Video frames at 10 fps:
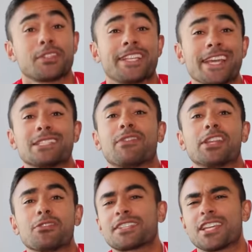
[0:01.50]
today's
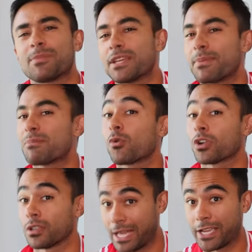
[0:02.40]
video is gonna be a bit
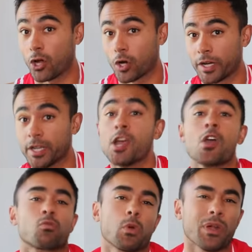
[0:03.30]
more lighthearted,
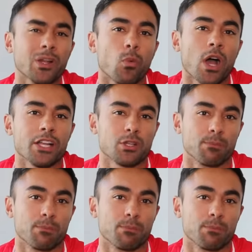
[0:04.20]
where we're gonna watch